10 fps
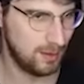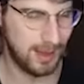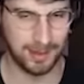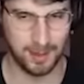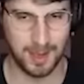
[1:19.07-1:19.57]

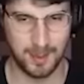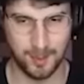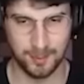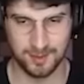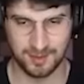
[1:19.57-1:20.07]

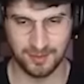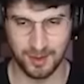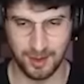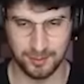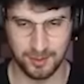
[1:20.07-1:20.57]
Alabama would save
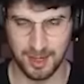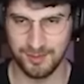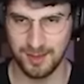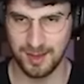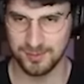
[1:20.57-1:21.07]
100
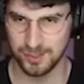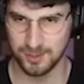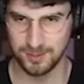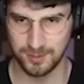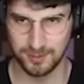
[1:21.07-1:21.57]
IVF
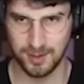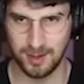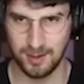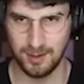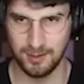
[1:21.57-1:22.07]
tubes
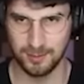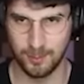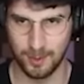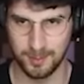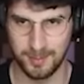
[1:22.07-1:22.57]
over
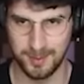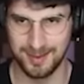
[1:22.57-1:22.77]
one